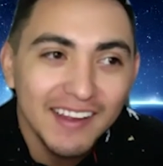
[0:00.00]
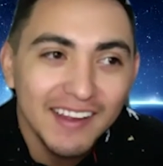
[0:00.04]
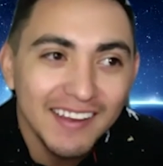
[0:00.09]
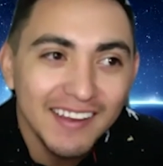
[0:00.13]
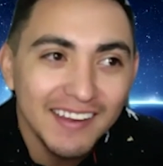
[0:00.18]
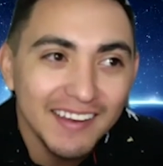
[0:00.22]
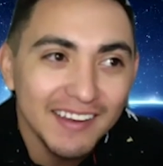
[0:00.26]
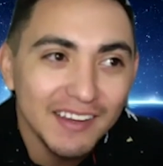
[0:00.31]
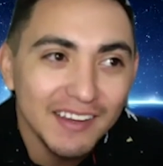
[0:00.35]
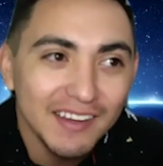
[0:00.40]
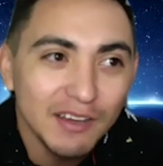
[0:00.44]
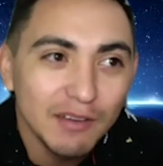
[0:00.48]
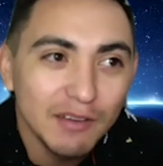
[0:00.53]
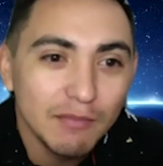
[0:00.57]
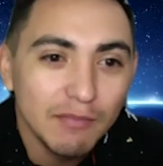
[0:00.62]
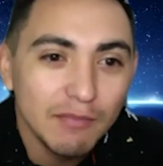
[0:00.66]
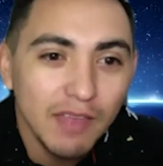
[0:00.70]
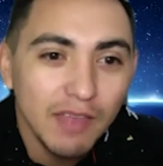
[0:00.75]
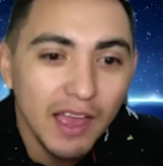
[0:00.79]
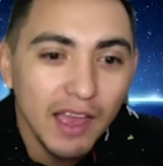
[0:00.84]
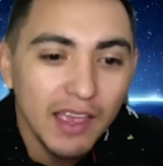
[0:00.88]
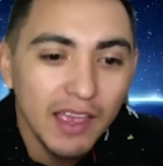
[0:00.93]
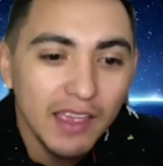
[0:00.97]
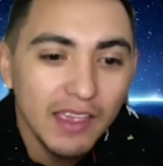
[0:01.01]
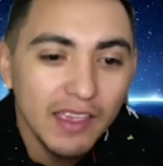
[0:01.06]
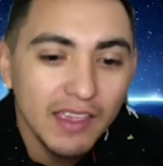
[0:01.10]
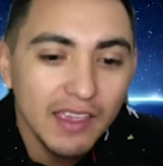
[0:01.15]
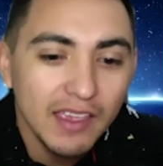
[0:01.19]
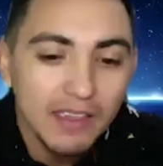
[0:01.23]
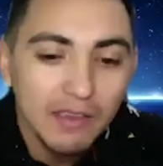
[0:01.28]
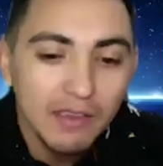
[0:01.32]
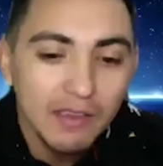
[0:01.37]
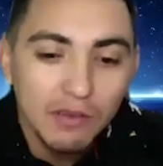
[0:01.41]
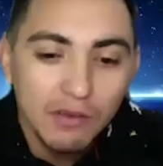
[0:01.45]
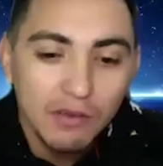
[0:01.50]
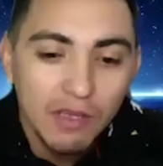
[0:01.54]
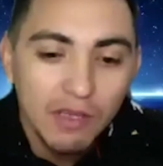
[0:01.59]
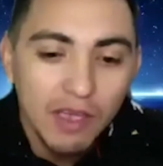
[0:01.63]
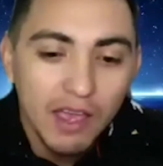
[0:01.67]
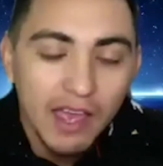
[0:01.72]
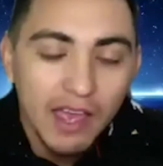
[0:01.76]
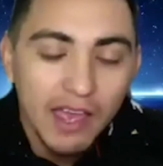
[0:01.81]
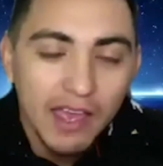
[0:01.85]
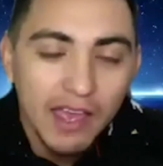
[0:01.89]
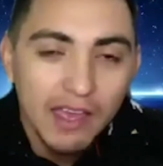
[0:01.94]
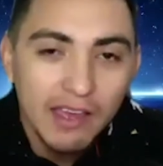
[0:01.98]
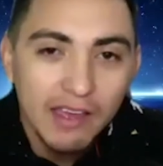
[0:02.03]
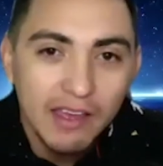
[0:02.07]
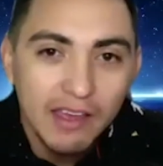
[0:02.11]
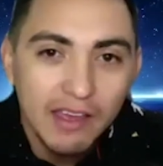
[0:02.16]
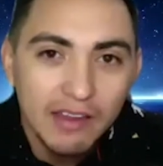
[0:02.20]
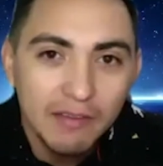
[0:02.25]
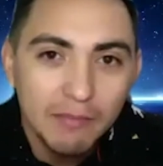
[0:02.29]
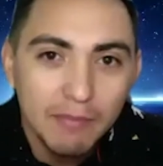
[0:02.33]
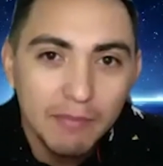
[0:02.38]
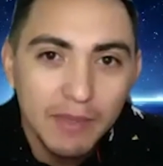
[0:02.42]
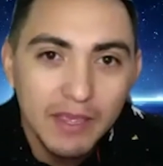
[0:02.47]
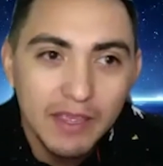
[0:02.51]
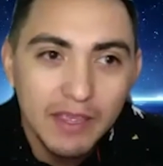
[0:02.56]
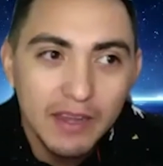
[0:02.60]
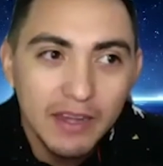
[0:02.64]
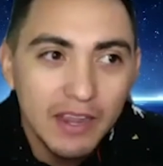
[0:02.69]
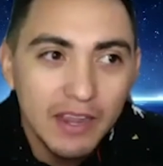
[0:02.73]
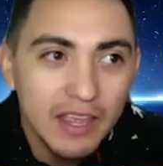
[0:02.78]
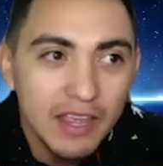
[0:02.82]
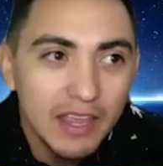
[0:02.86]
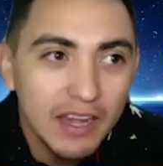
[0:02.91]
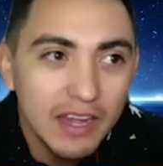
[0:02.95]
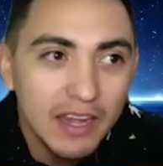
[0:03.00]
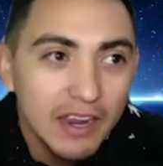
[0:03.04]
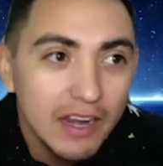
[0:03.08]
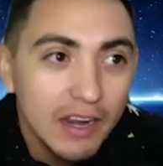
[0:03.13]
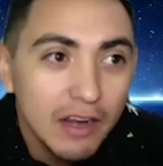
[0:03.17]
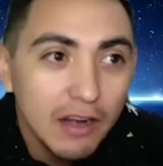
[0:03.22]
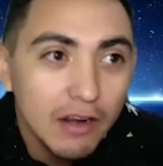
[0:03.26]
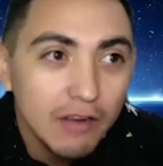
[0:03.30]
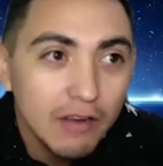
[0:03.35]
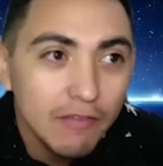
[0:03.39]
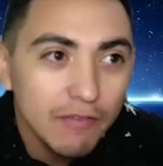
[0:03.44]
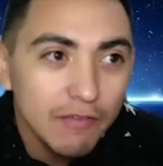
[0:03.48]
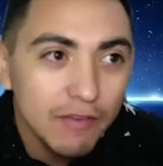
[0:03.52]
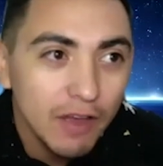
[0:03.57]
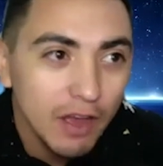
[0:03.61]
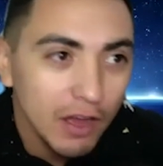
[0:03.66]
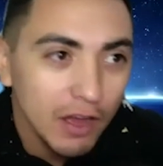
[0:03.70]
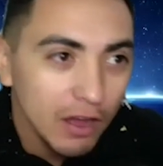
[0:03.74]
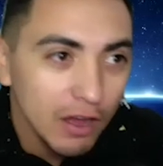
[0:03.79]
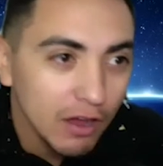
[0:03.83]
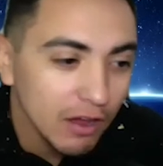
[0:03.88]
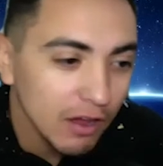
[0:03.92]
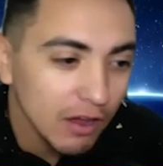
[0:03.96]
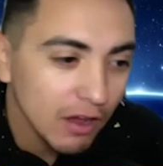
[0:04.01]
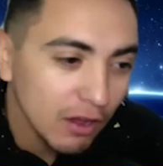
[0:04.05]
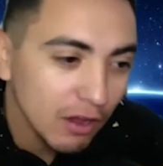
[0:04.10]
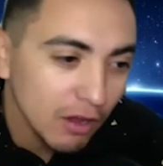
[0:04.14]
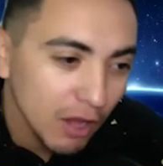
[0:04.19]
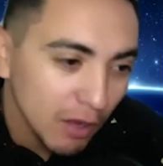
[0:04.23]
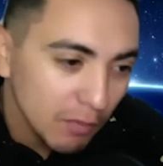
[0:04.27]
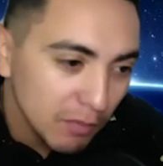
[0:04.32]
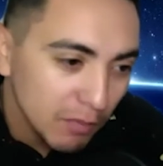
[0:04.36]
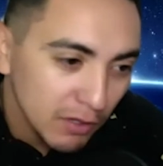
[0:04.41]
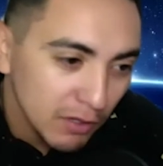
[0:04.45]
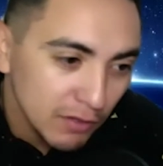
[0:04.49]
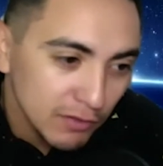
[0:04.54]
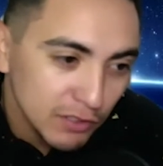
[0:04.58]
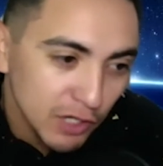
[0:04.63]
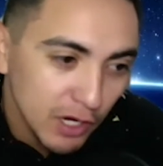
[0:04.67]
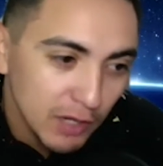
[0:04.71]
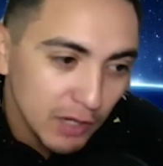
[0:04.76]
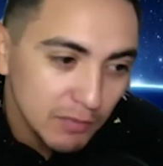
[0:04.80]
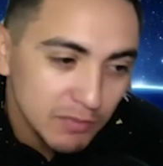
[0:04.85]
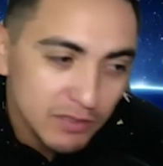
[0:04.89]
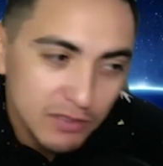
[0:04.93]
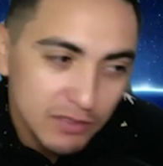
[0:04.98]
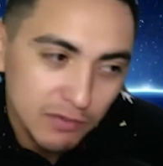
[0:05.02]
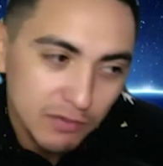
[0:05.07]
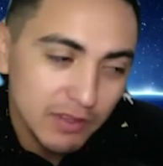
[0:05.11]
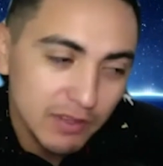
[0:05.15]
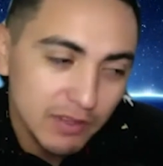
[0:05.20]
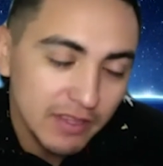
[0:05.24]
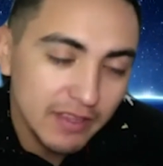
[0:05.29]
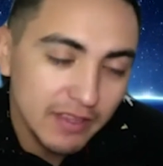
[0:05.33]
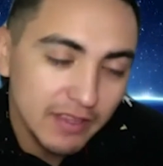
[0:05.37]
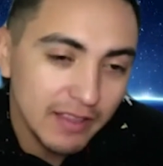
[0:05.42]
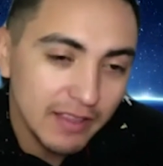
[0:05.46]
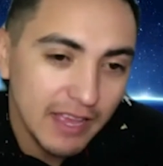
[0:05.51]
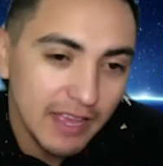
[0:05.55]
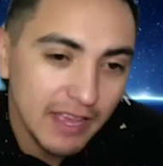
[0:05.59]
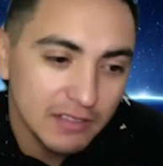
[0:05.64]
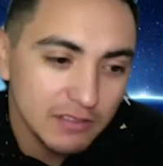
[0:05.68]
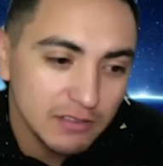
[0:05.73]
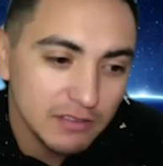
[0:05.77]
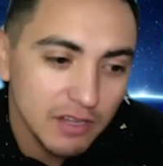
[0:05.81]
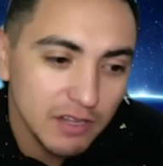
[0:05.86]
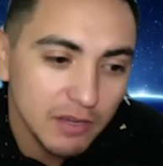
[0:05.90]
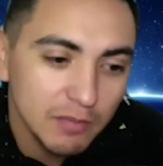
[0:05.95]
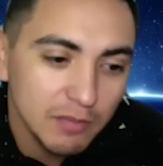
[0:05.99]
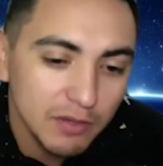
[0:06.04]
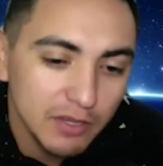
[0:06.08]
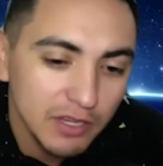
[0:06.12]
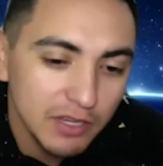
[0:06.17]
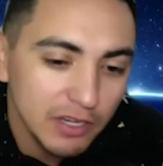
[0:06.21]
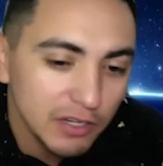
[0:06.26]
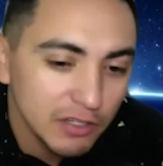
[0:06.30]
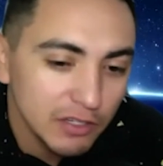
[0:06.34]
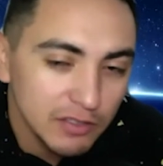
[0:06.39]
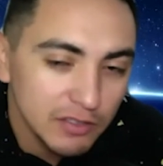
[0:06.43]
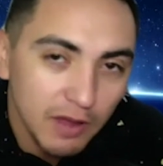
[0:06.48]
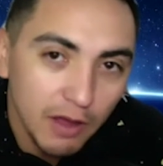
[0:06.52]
I had been in and out of a couple of jobs within the last couple of years,